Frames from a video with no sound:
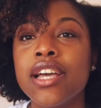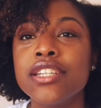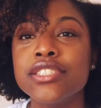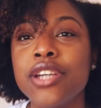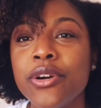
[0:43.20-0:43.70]

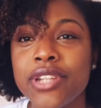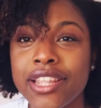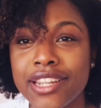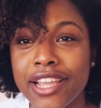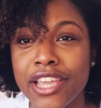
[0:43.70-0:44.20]
So now
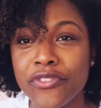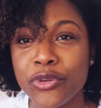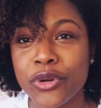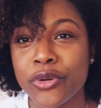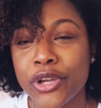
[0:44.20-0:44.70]
that I gave
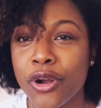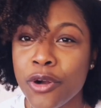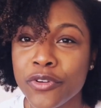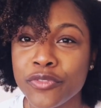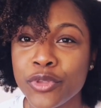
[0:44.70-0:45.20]
you a quick
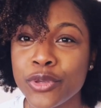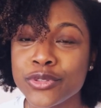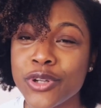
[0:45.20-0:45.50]
overview,